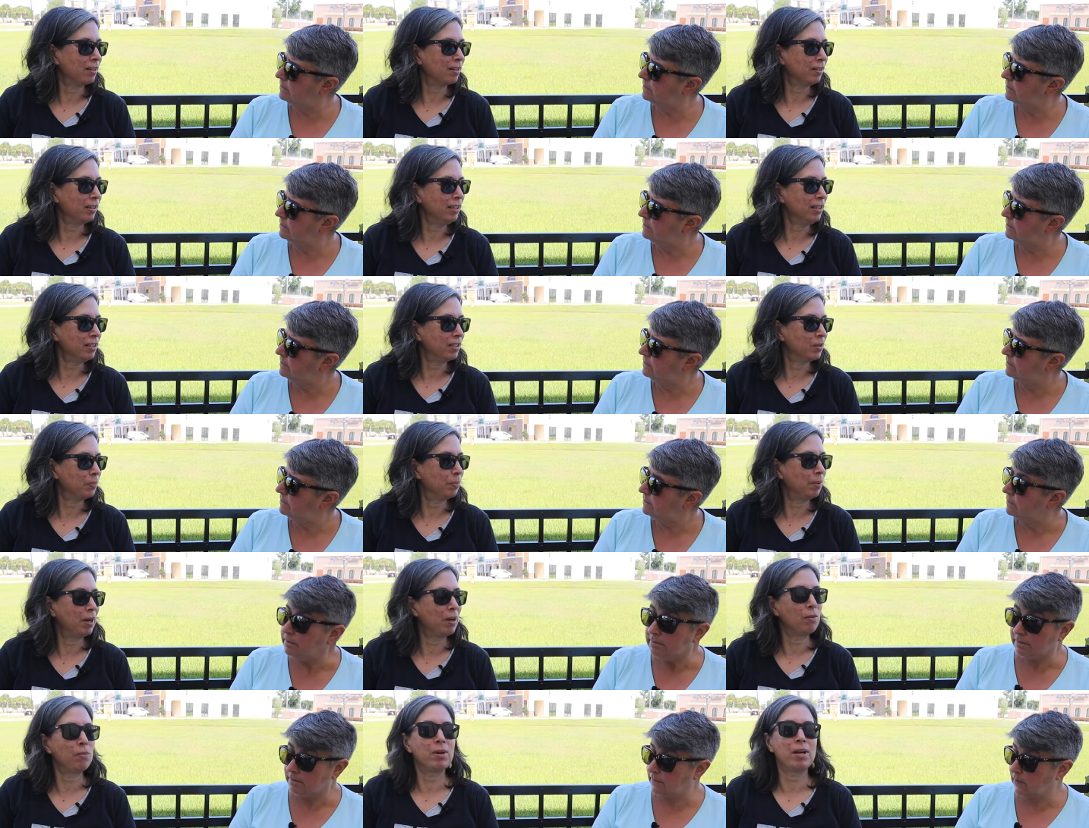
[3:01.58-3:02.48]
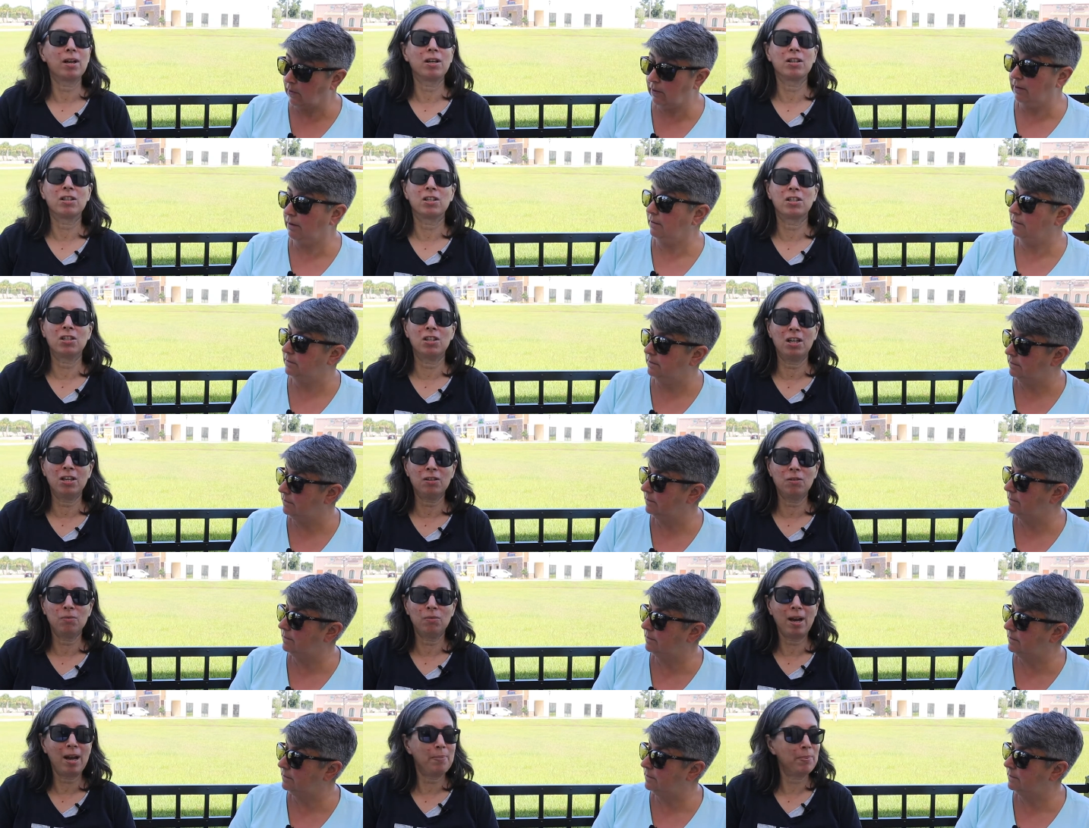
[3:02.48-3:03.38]
Speaker 1: our list, but we are oh.
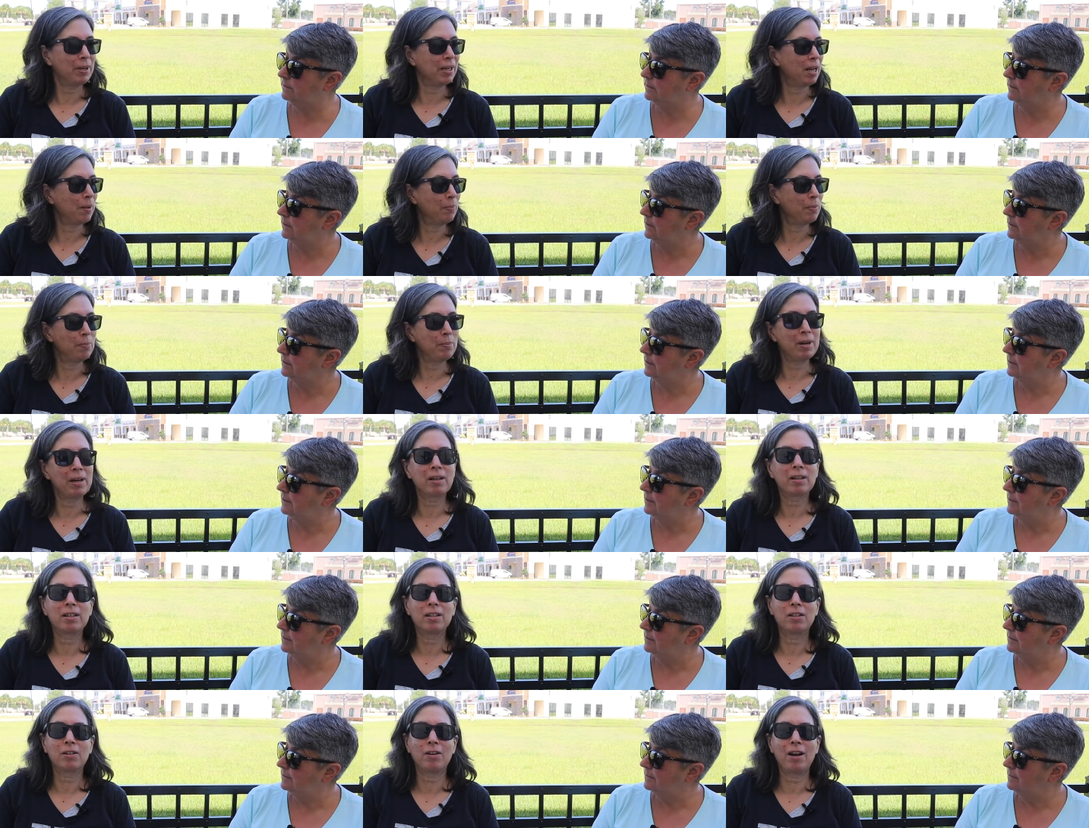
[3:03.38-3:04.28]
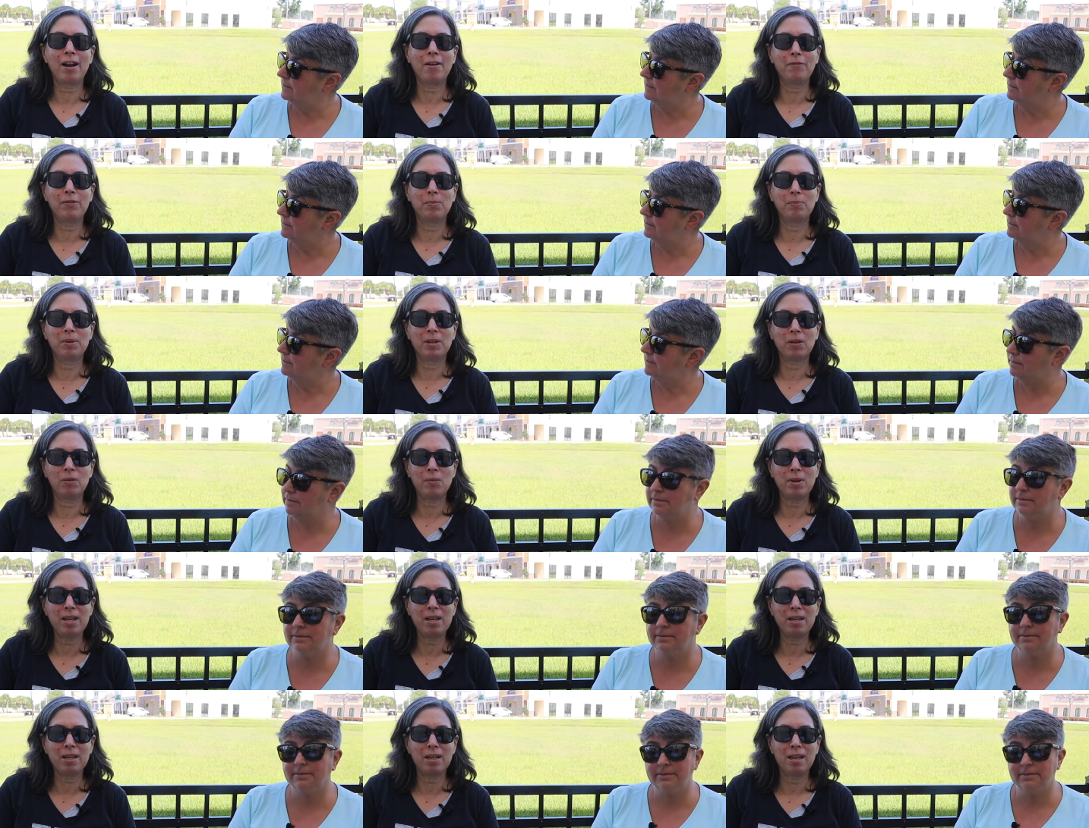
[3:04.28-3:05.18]
just wrapping up American Craft Beer
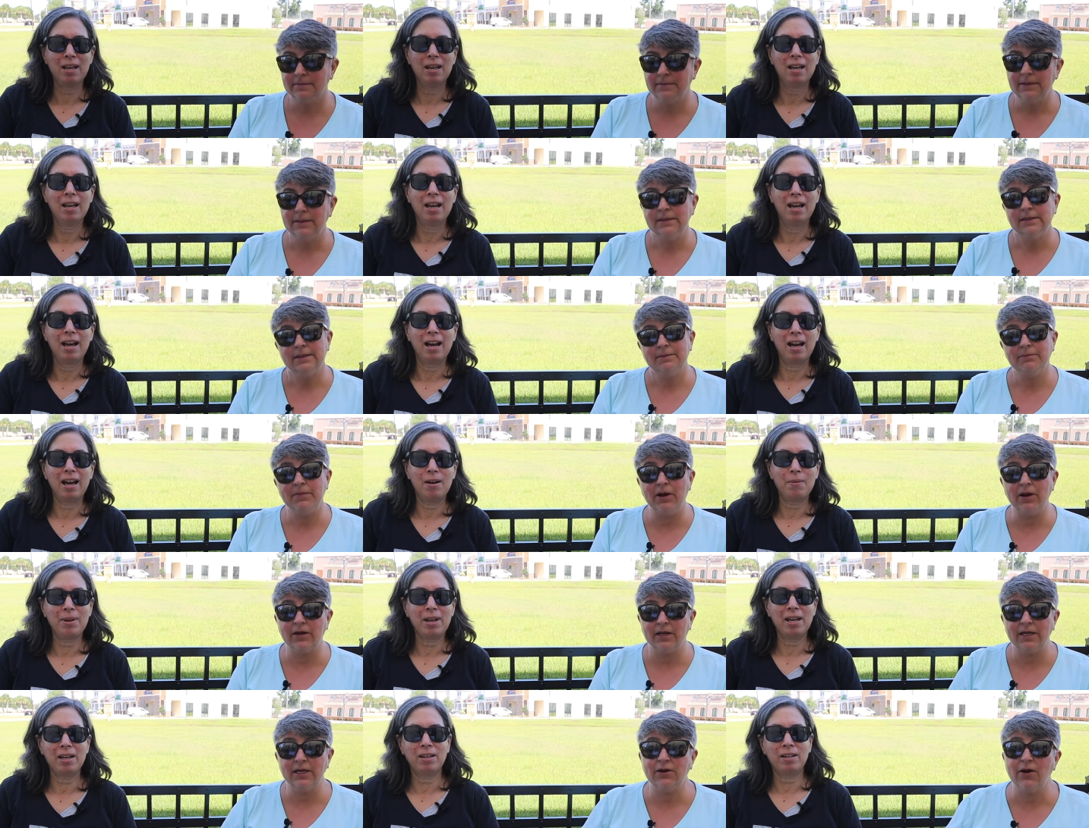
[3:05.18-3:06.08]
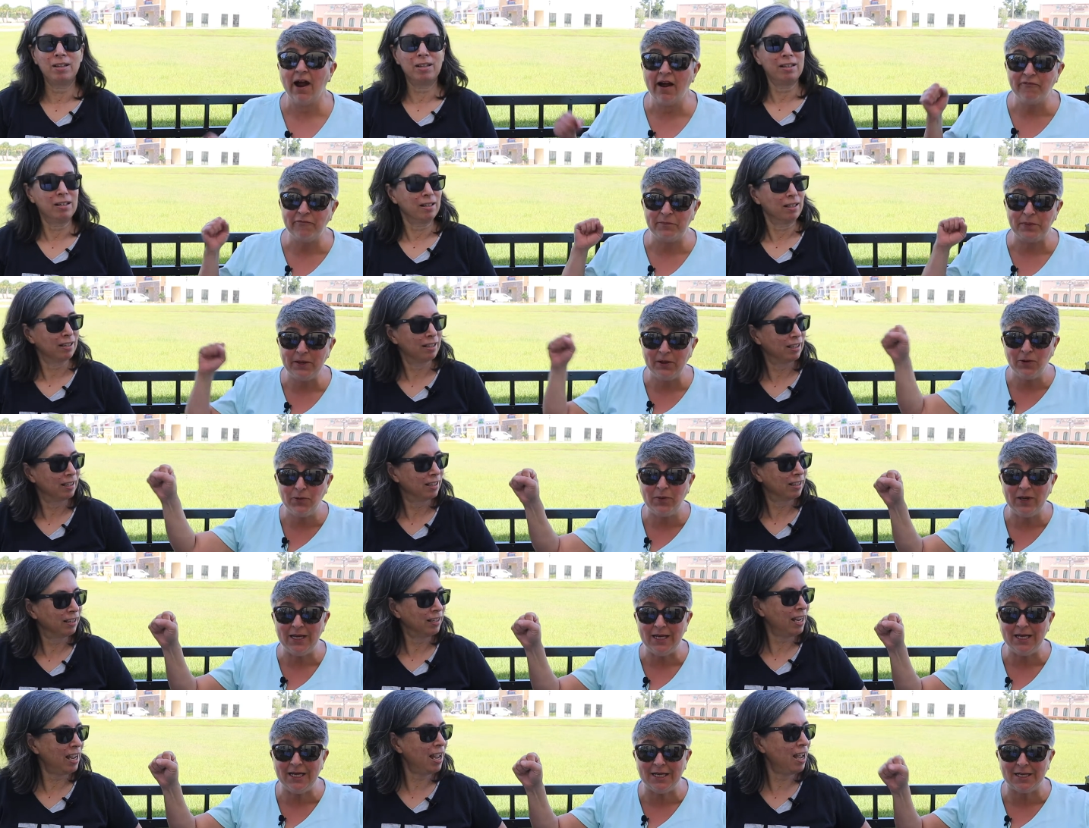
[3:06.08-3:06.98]
Week. Uh, we had a craft beer
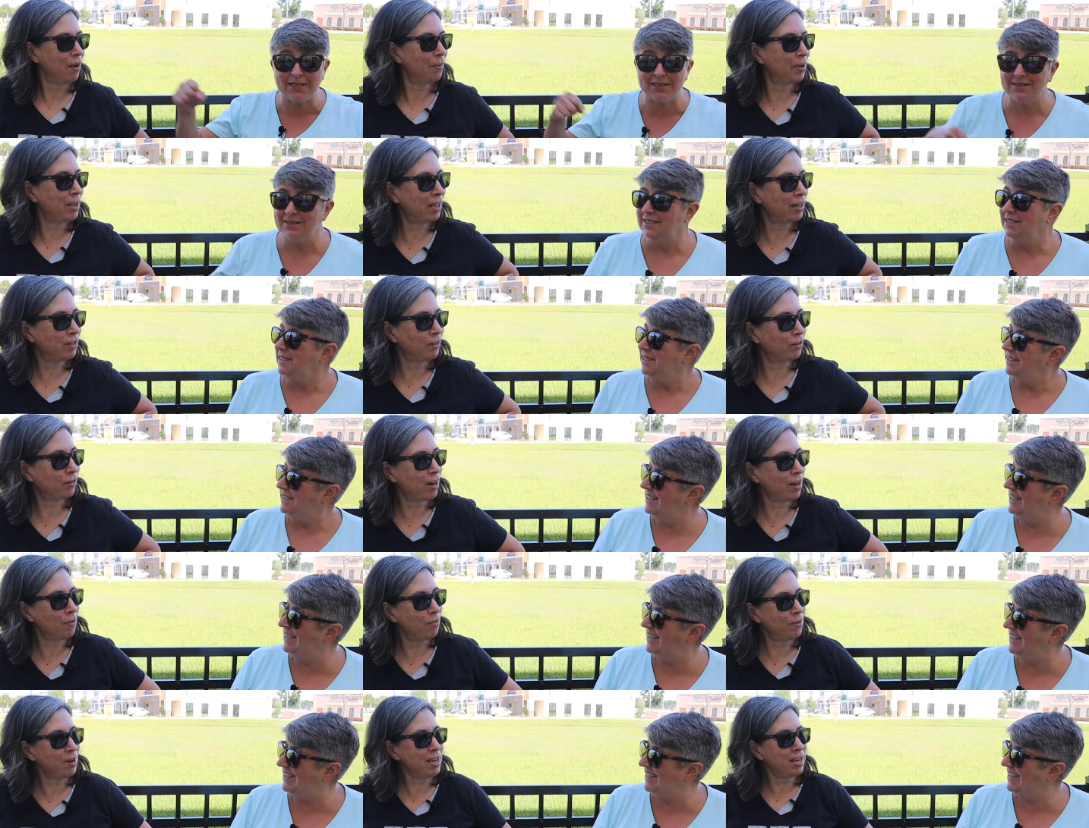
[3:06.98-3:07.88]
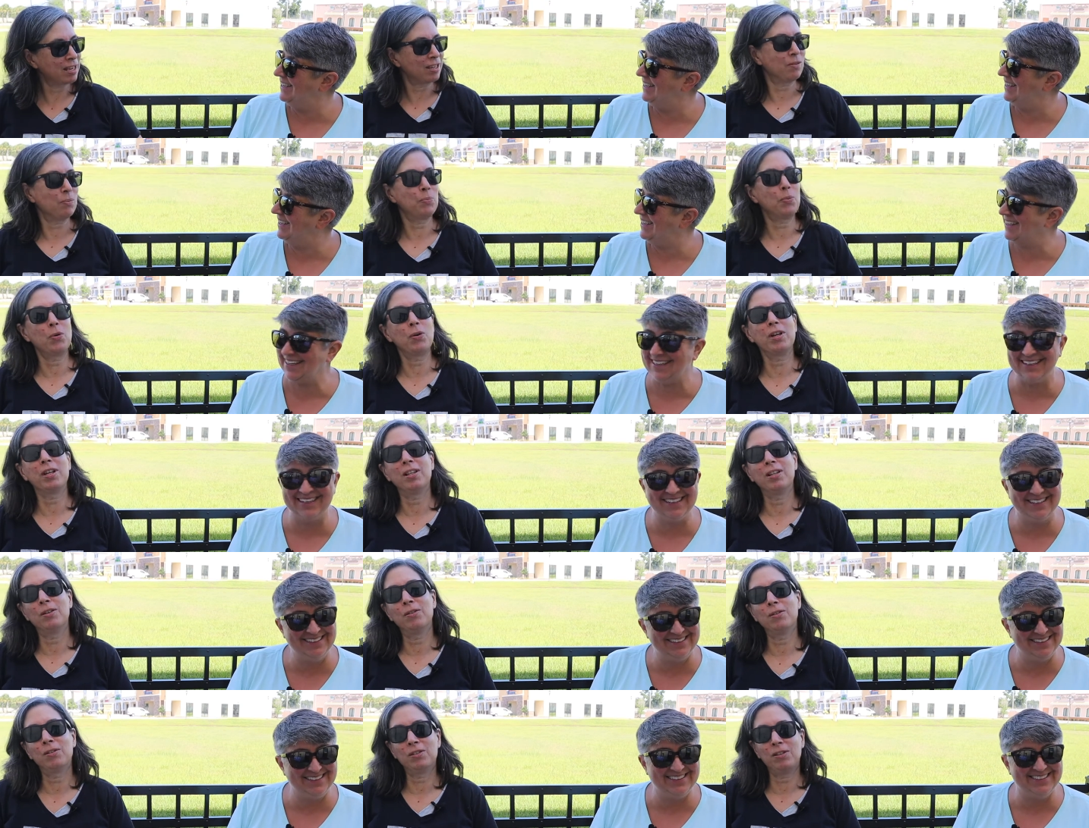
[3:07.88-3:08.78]
week. Yeah, we had a great week supporting
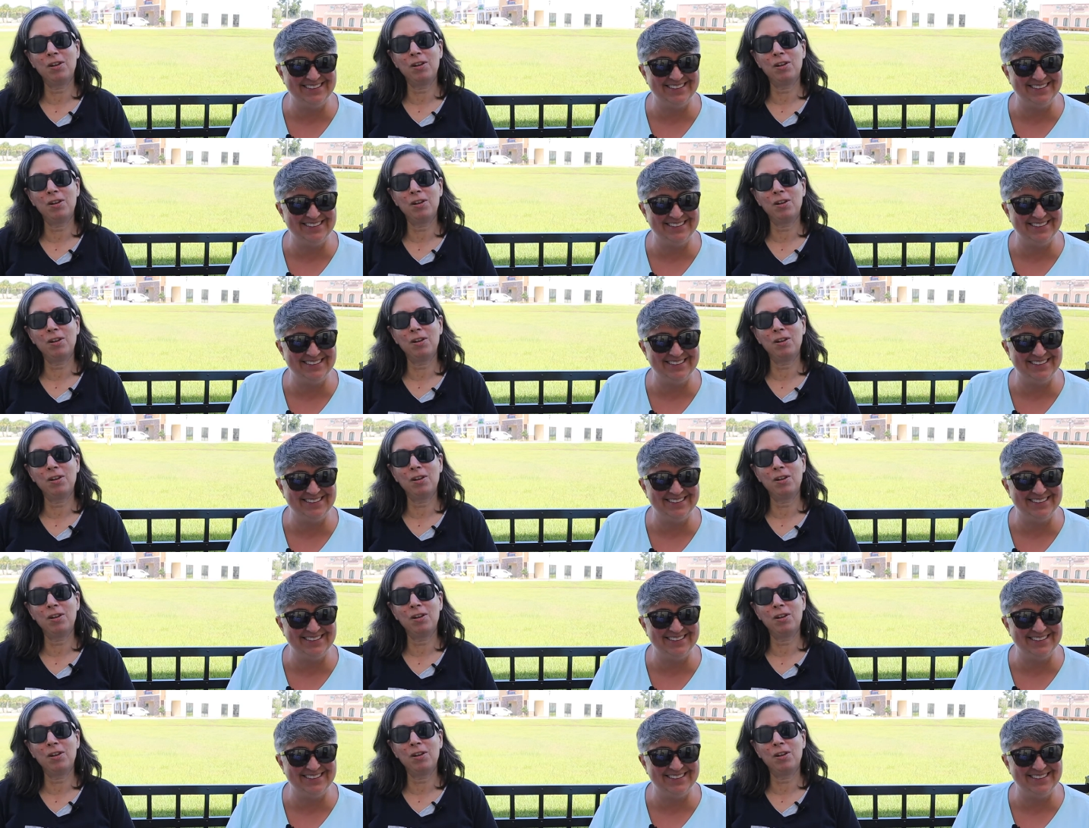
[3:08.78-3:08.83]
those